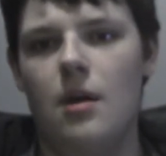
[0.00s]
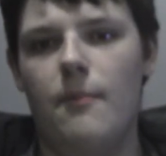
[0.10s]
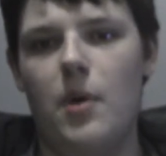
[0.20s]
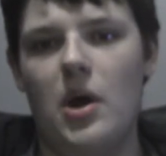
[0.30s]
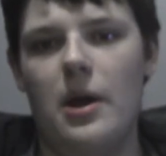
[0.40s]

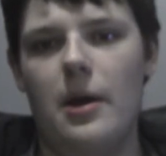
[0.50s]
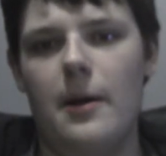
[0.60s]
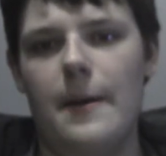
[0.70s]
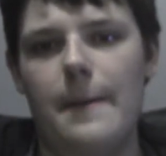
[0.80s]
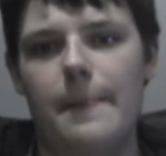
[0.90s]
But
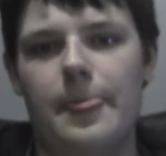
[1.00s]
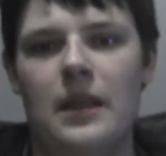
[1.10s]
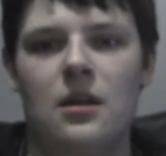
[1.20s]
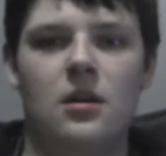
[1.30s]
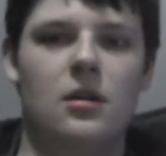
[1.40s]

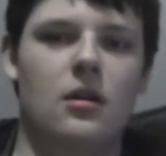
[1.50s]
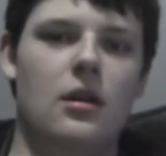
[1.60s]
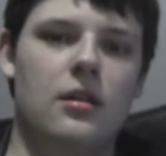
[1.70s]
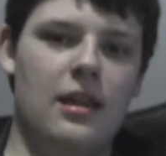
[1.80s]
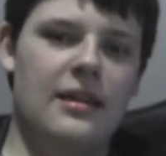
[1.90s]

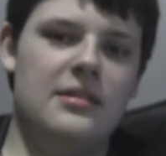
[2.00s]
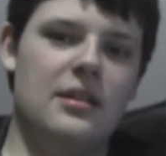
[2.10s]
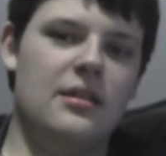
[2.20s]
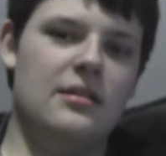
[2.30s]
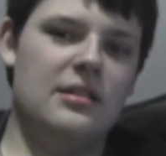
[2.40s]

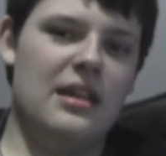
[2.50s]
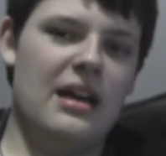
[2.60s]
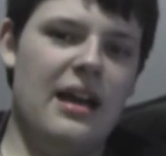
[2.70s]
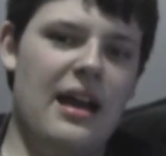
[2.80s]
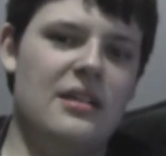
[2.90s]
Atlantic did
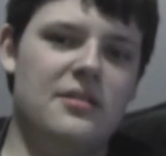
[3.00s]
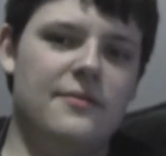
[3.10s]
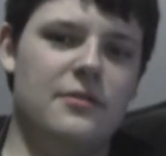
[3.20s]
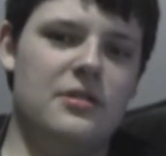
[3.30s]
not ask for...